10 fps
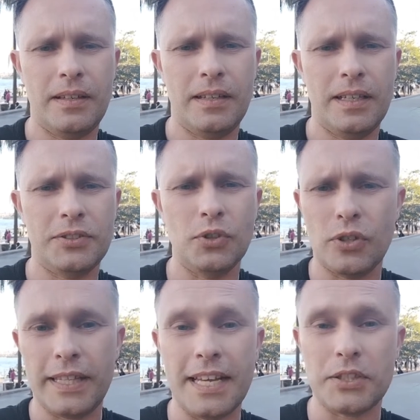it's
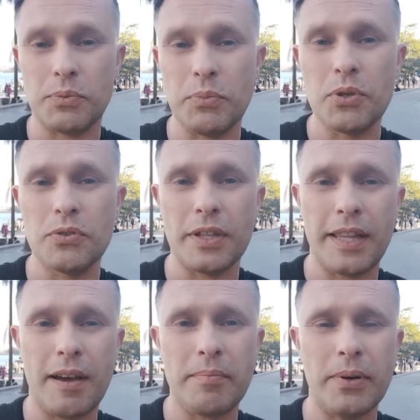not that smooth at
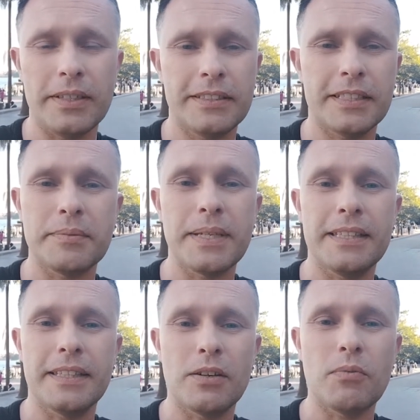that point. Doesn't
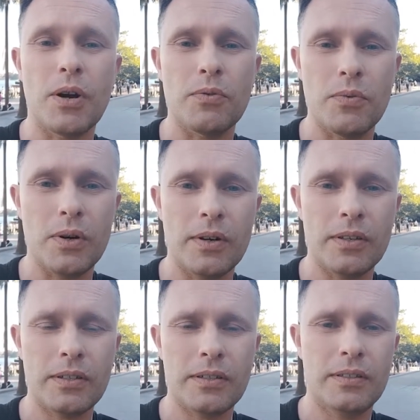mean that it won't
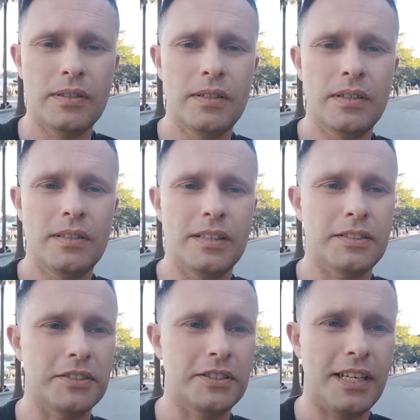work.
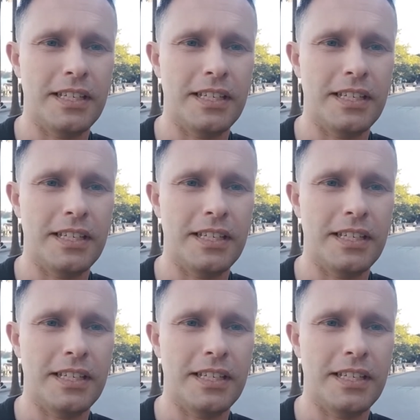Let's just say